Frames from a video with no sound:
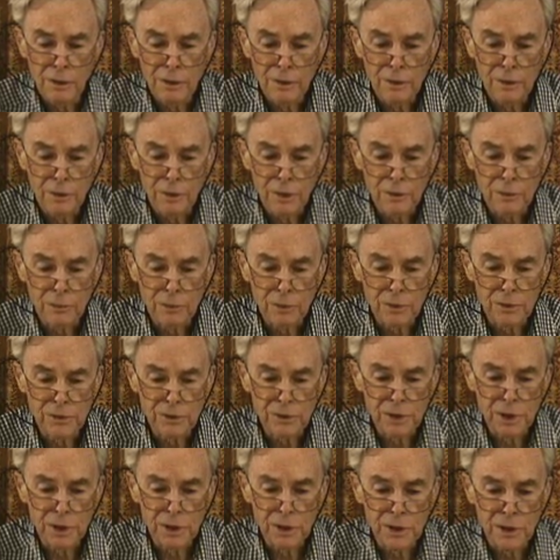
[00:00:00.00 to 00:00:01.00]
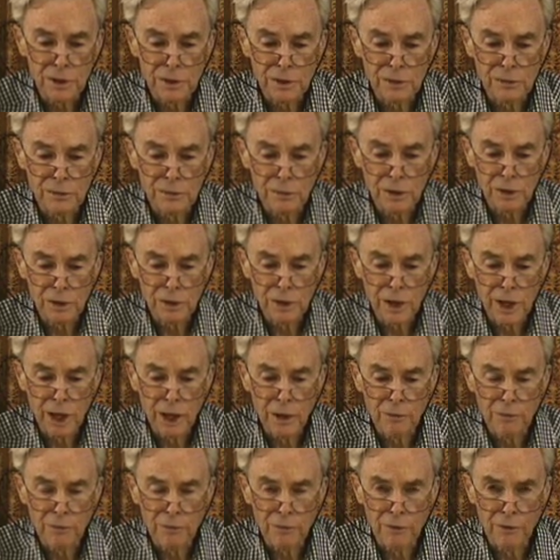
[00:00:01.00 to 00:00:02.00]
the proceedings
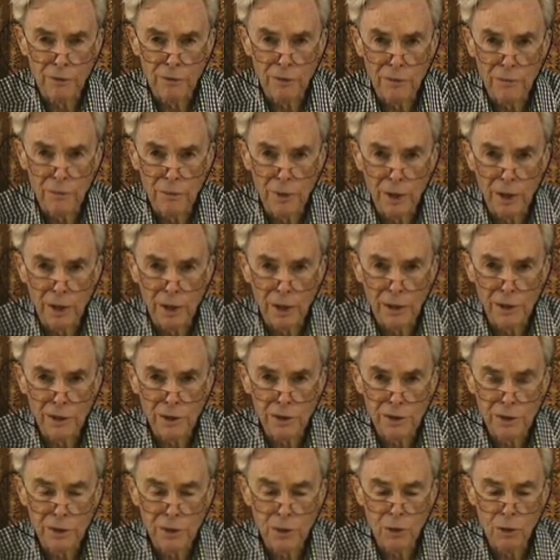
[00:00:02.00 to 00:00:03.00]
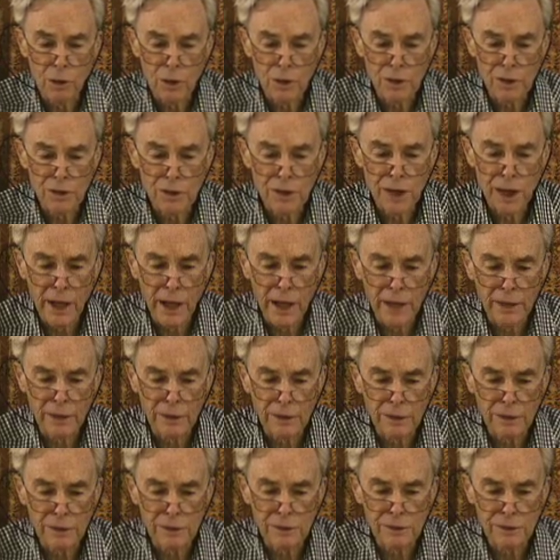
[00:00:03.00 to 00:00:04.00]
came from the Middle East
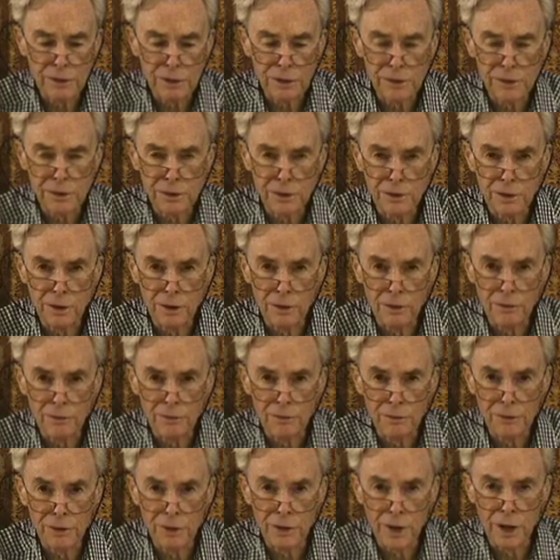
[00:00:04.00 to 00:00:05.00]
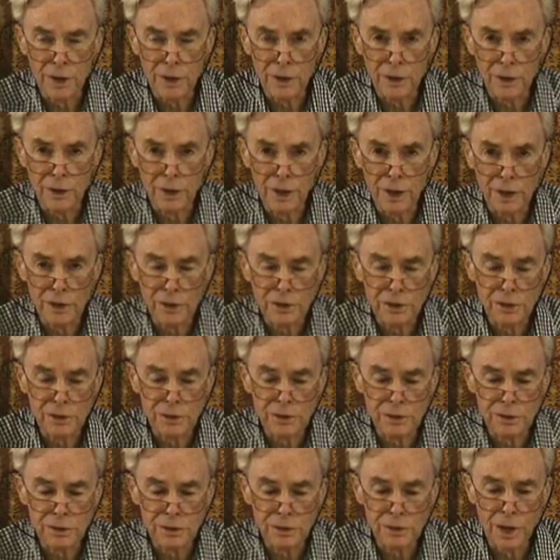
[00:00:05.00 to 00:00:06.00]
Quartet, consisting of the United
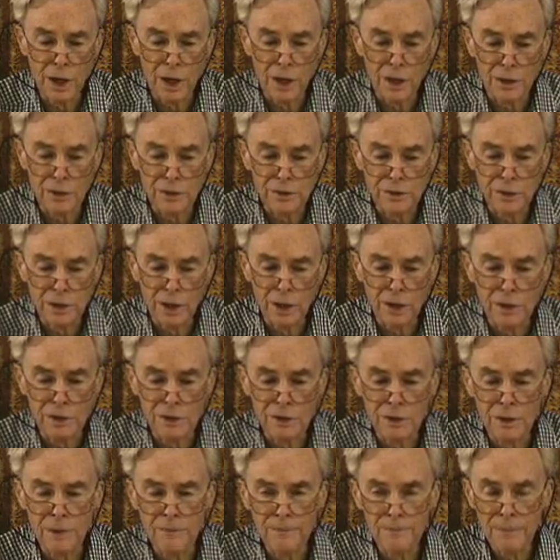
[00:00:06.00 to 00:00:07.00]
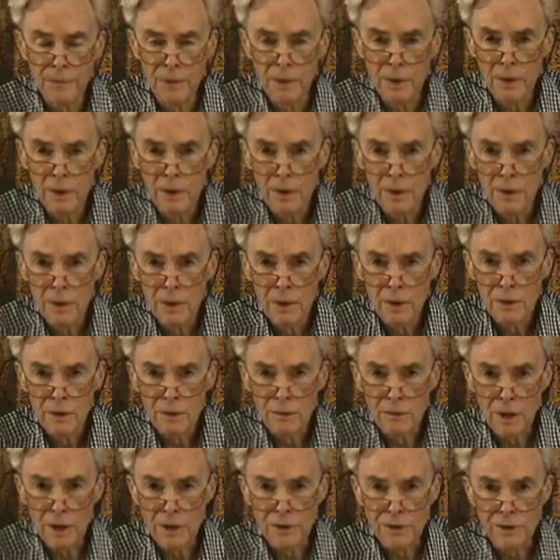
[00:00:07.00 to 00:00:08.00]
Nations, the United States,
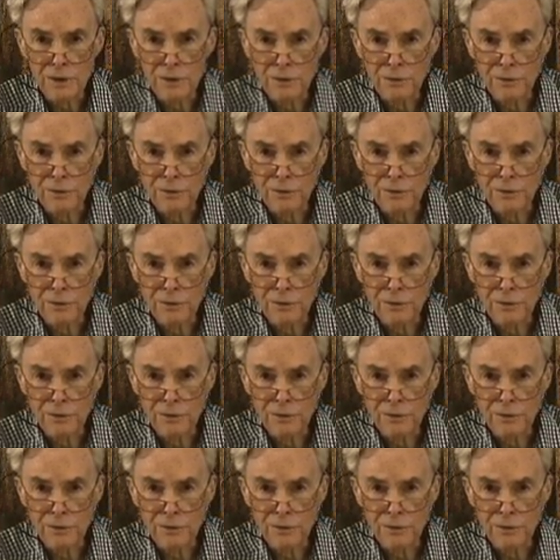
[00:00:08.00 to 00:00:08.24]
the Russian